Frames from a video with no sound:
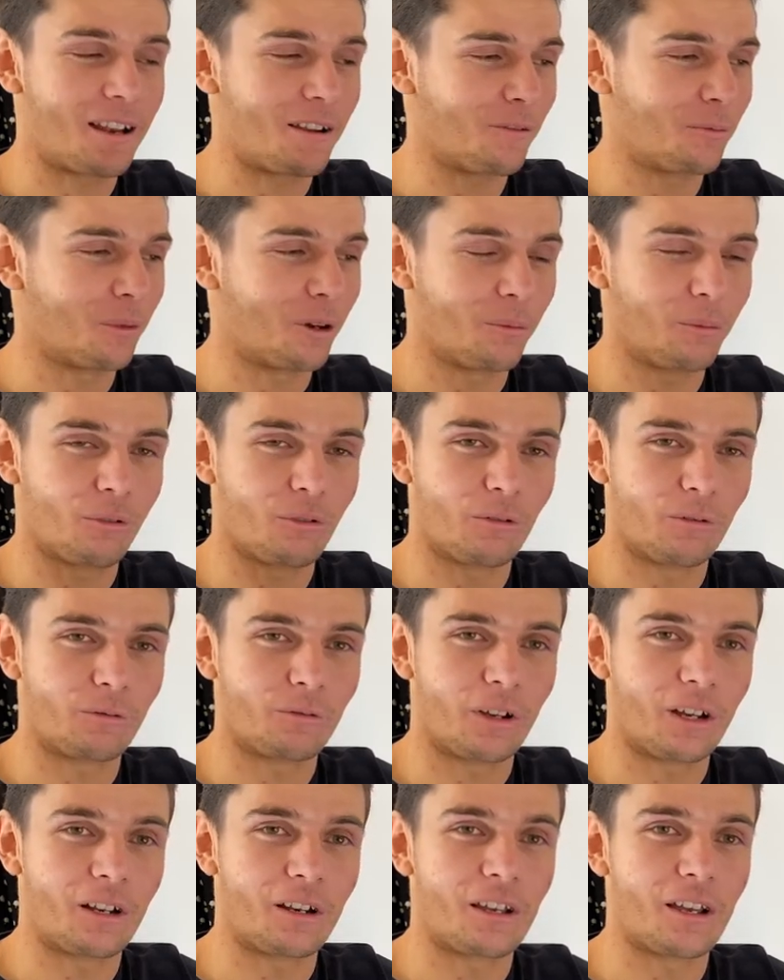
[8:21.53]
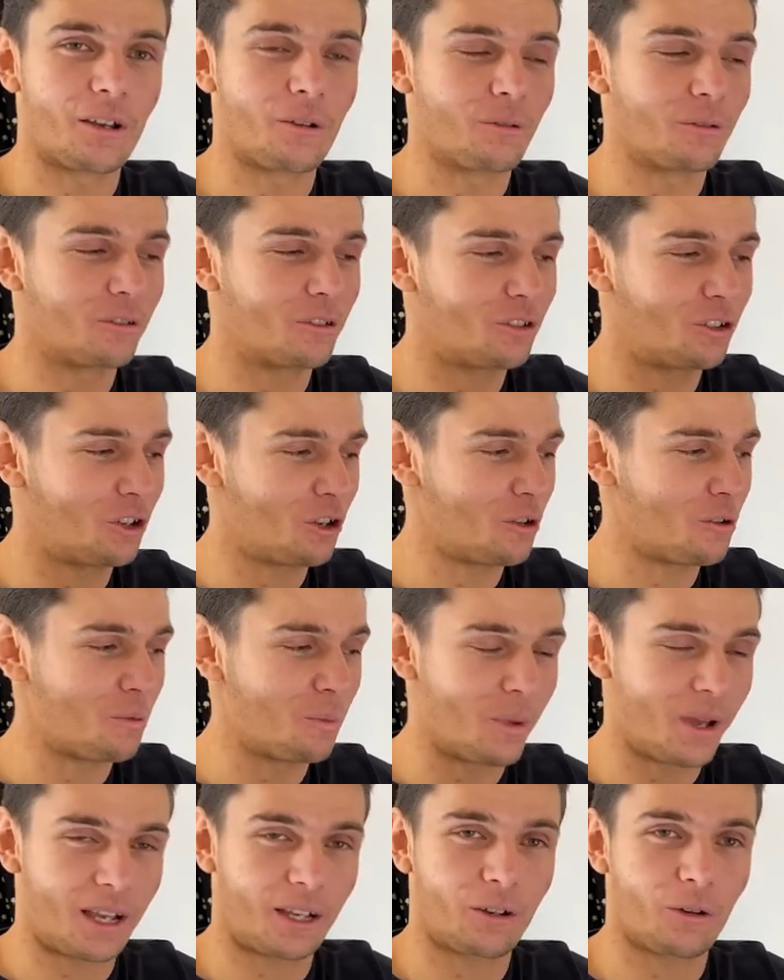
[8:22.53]
of my portfolio to
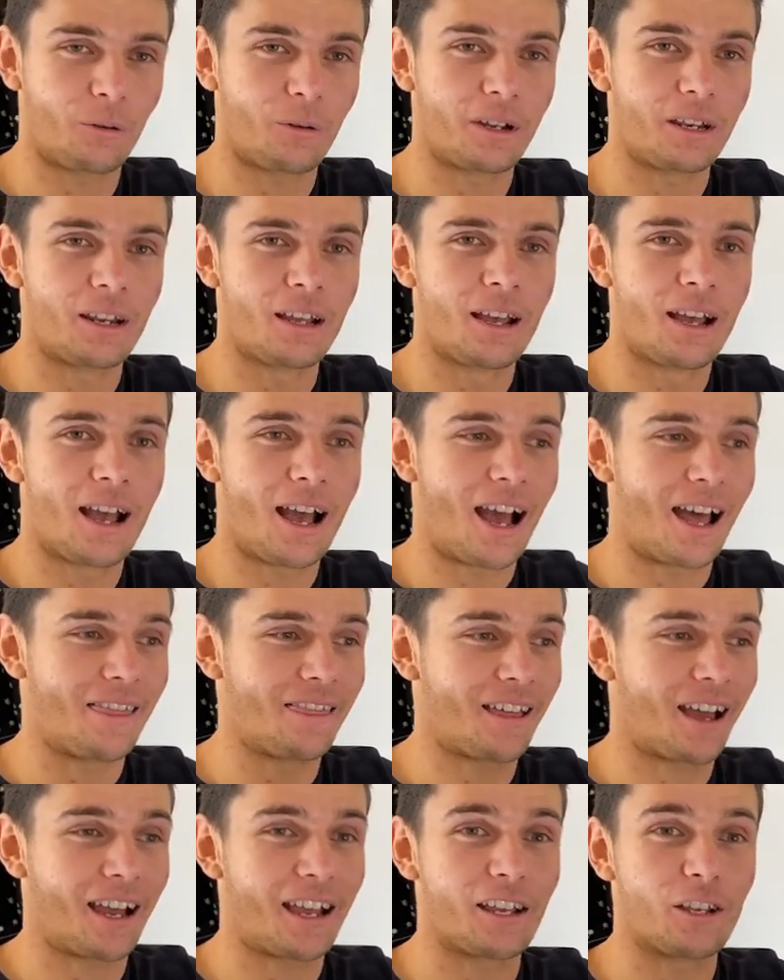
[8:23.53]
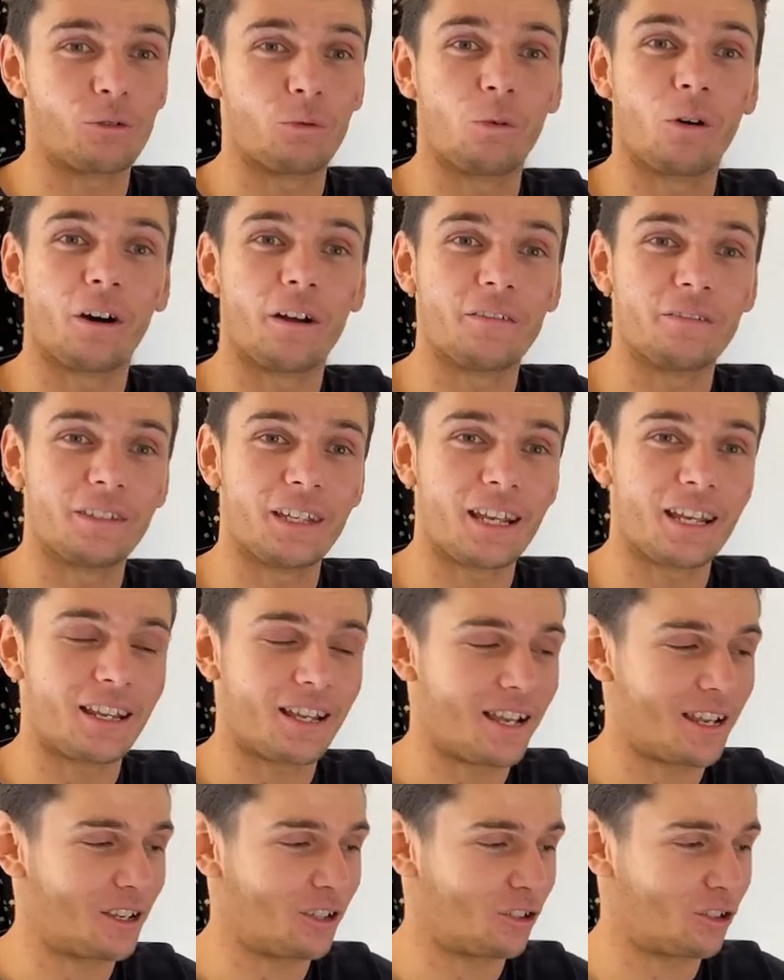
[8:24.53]
Bitcoin, and that is what I
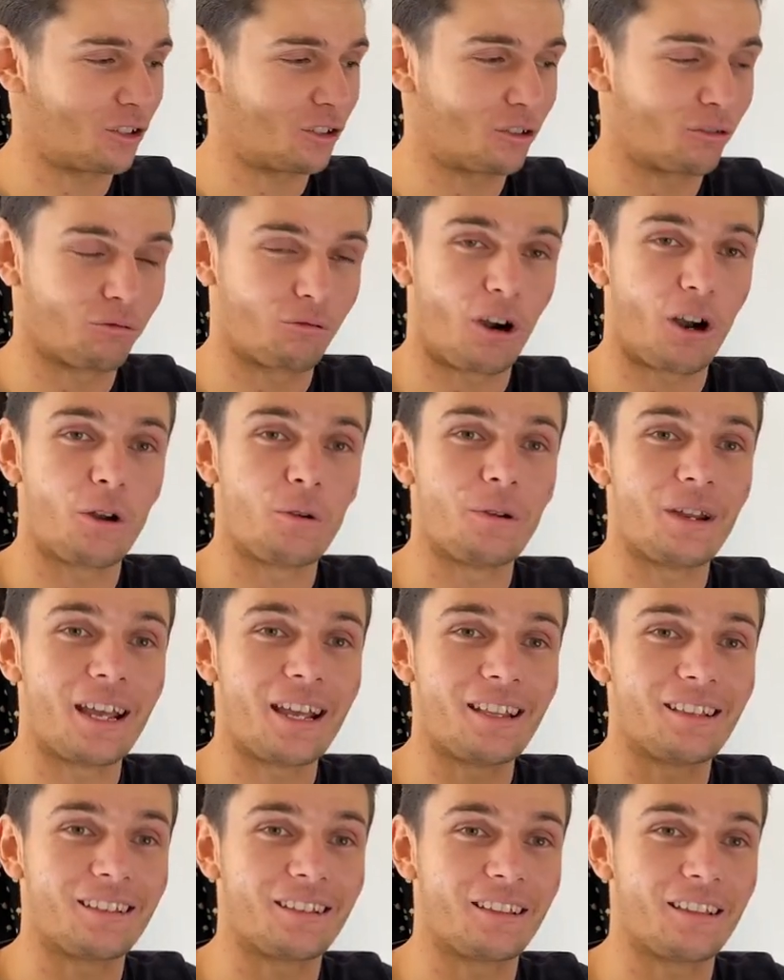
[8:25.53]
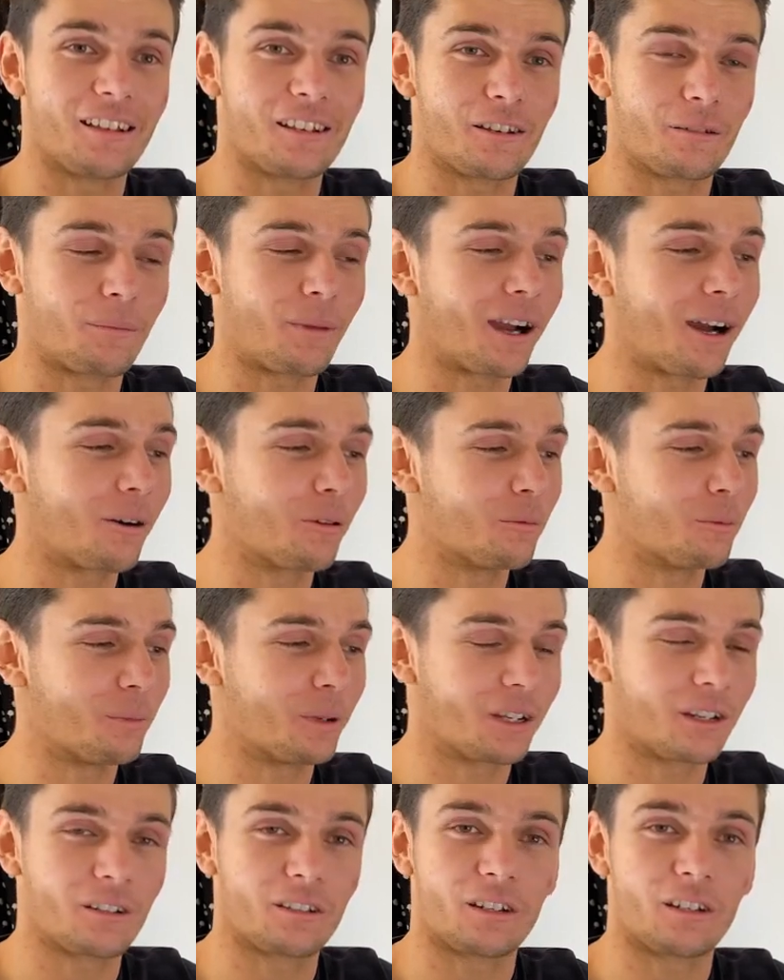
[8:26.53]
did. It's just grown into this amount
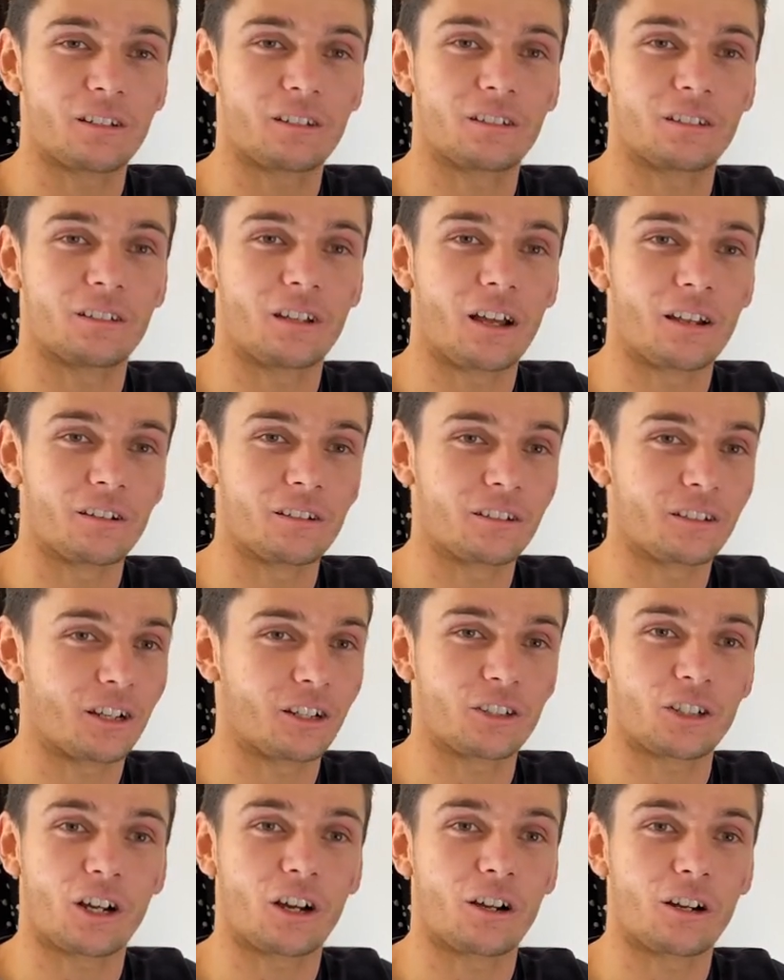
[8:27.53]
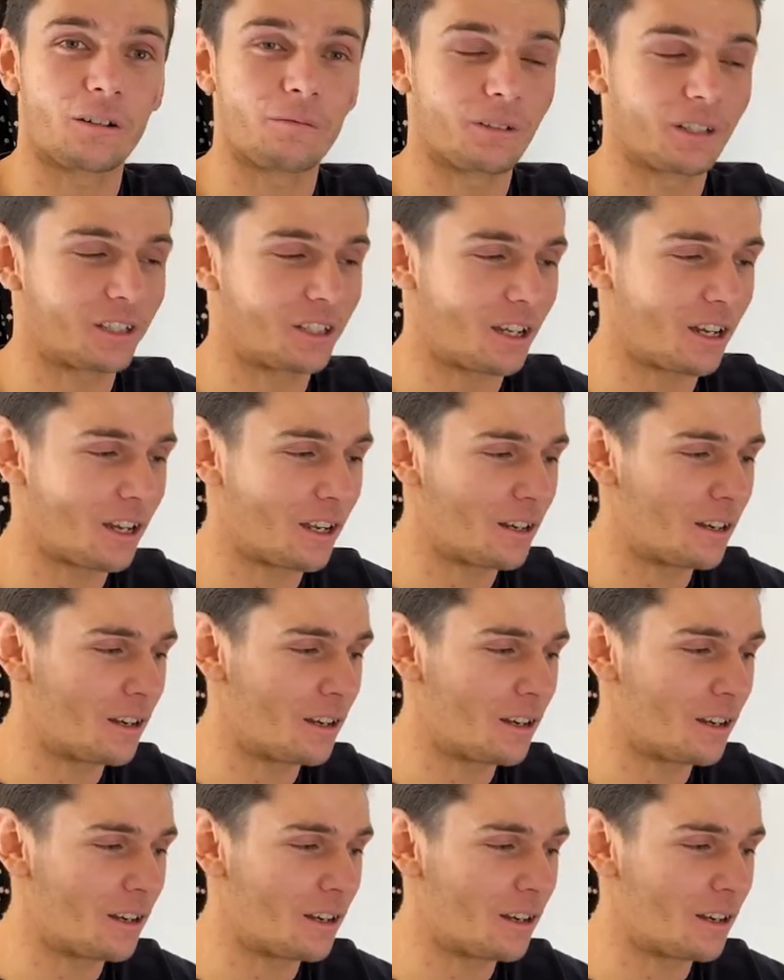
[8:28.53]
because it's done such a high return.